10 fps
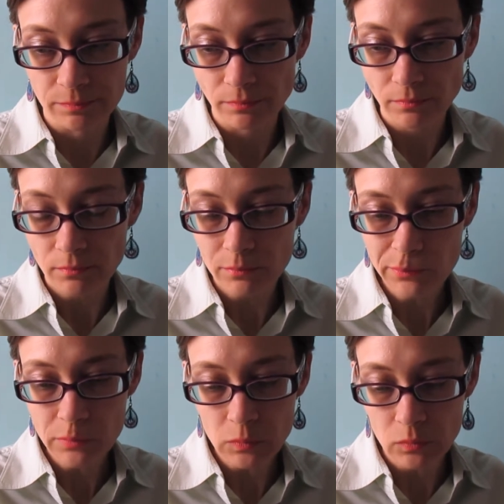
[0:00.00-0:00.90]

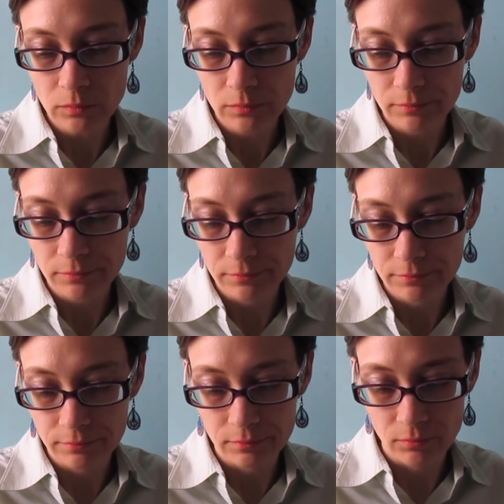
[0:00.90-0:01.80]

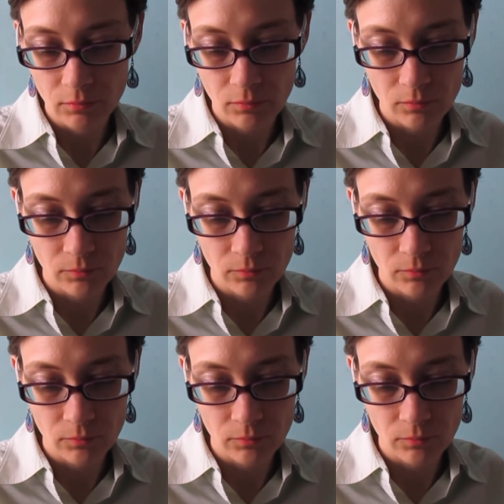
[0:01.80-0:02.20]
(no one is talking)